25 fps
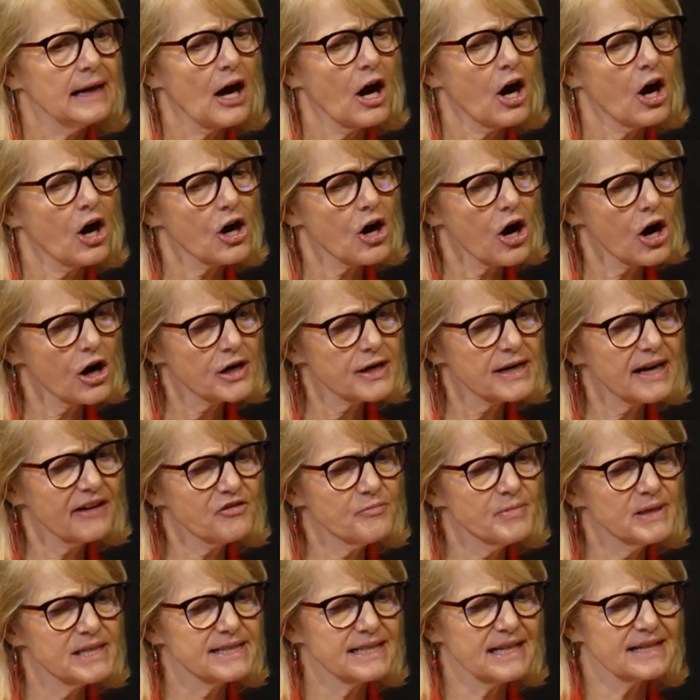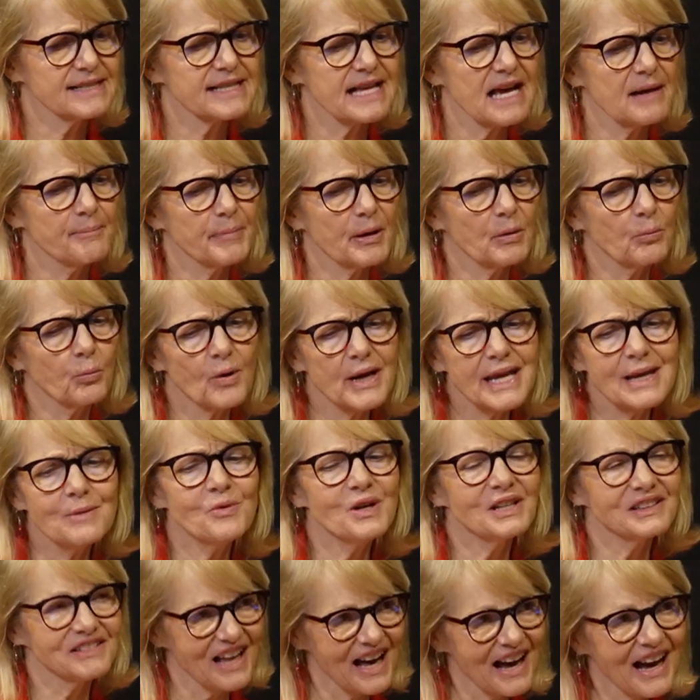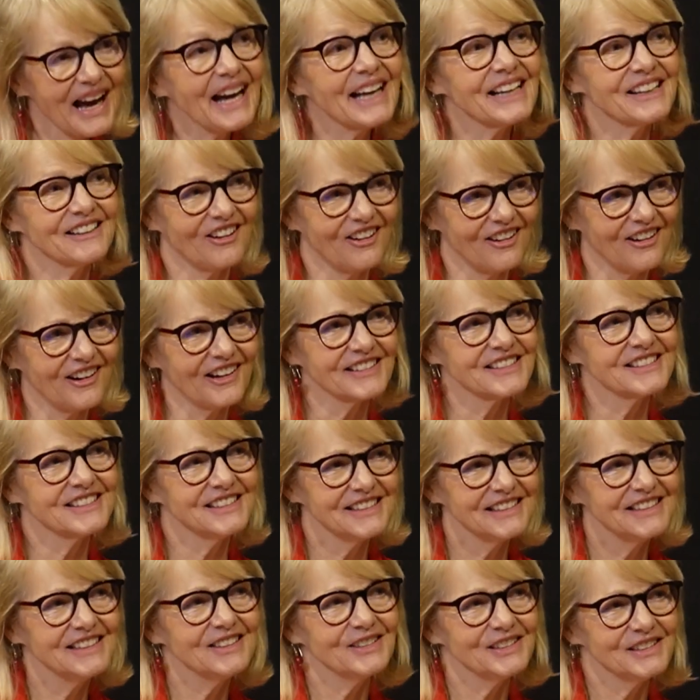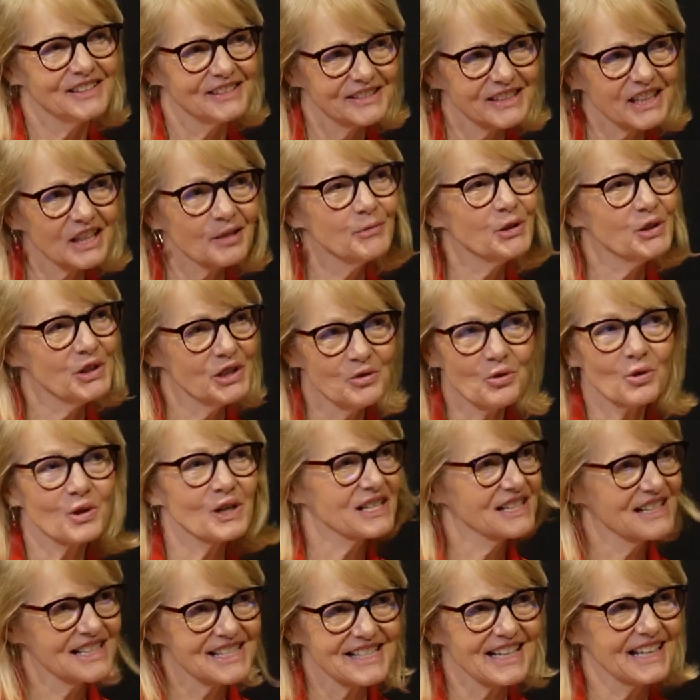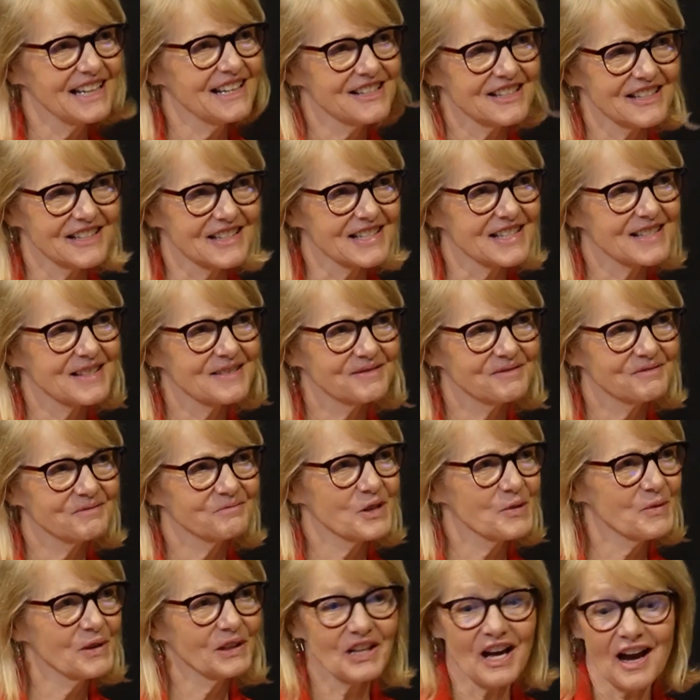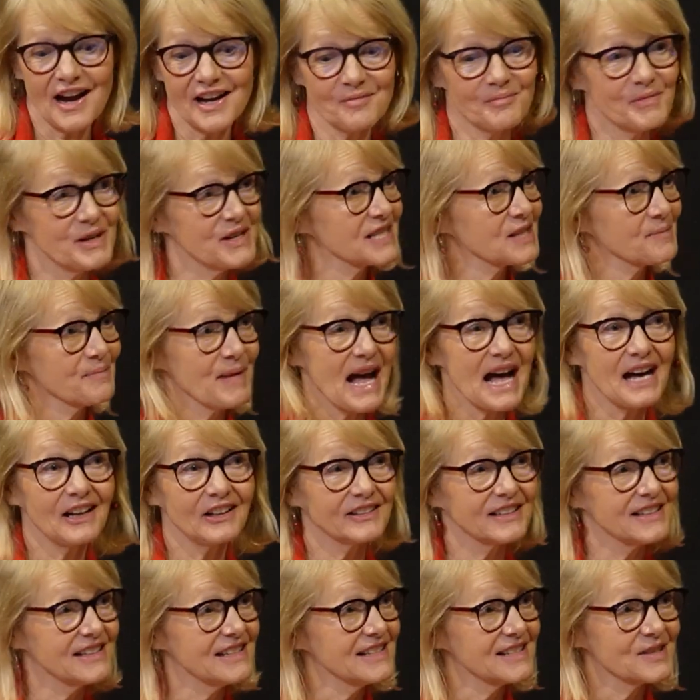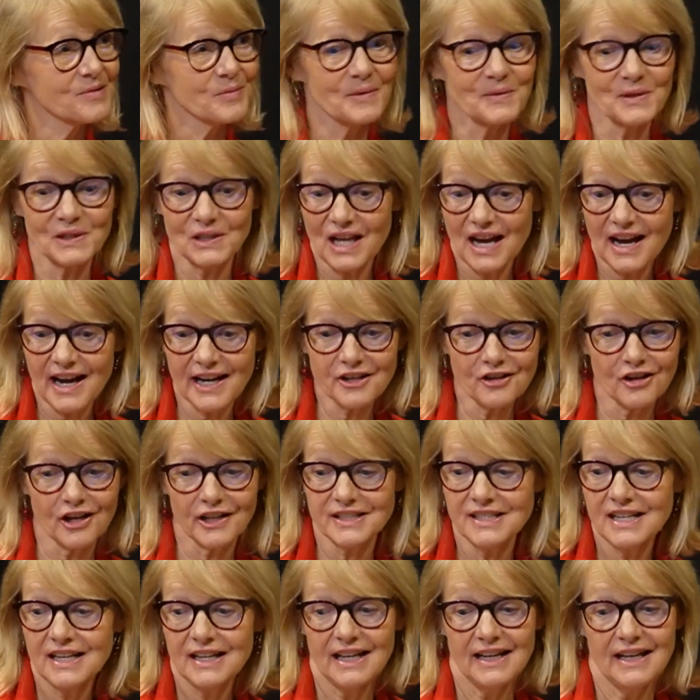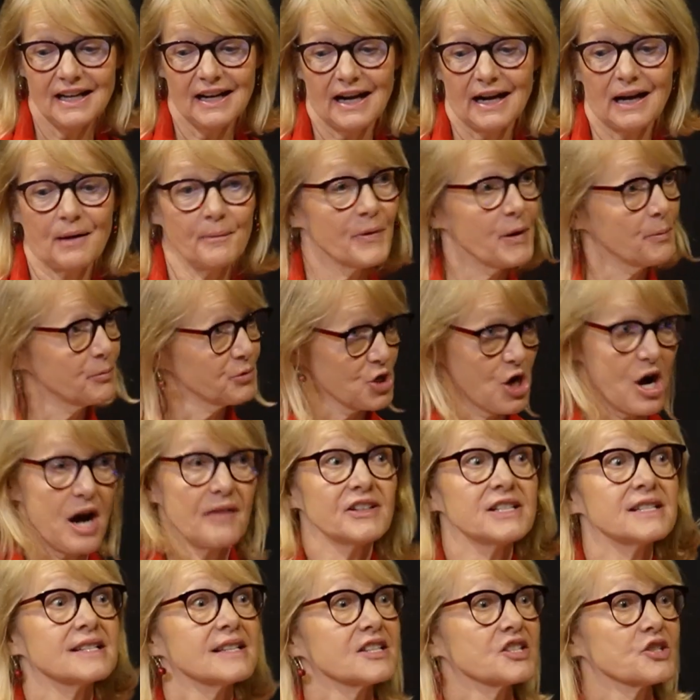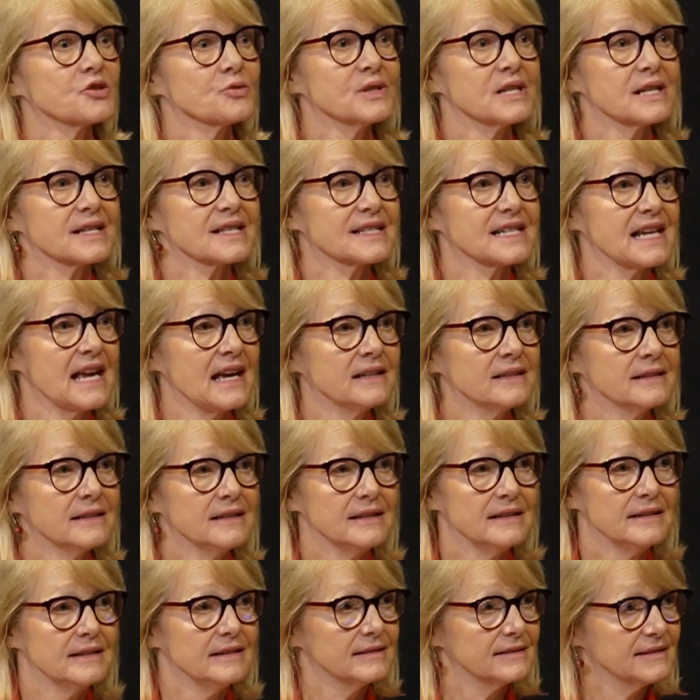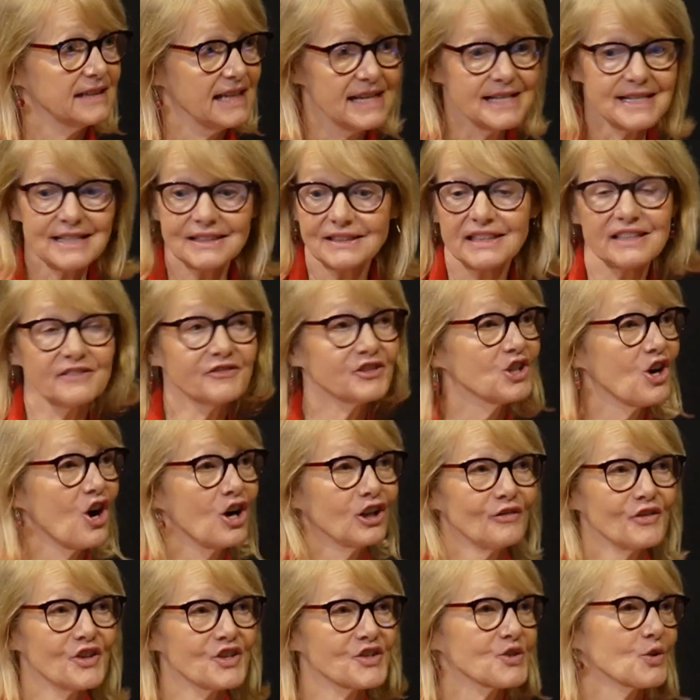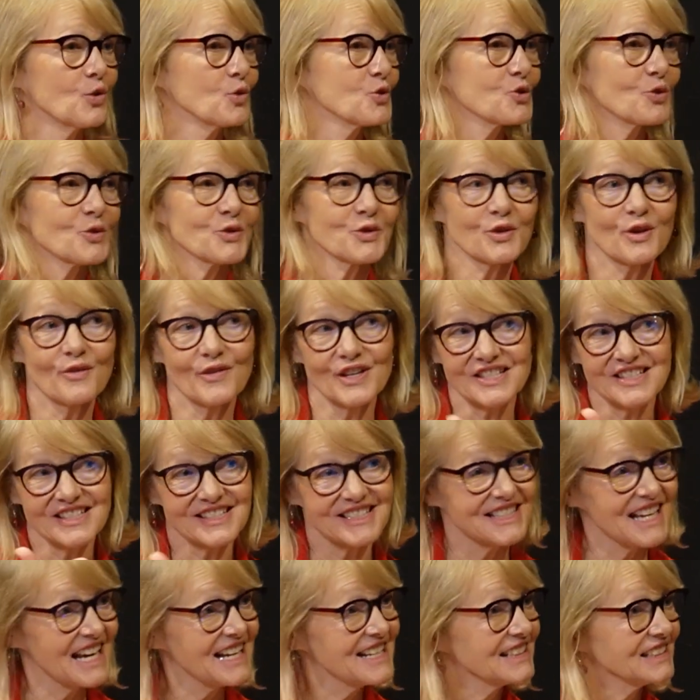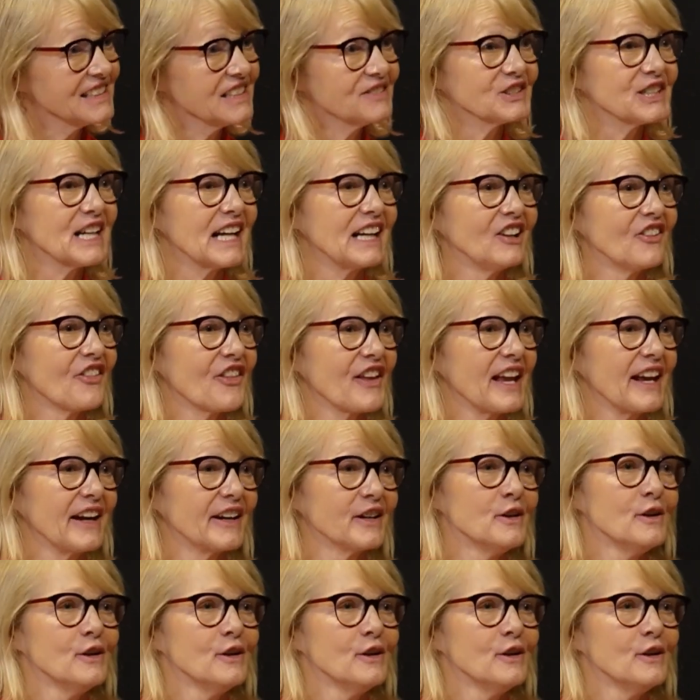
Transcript: Our government does that, but we rely on community organizations. We rely on municipalities. We rely on the provinces to an extent. They deliver all of the social services. They deliver healthcare.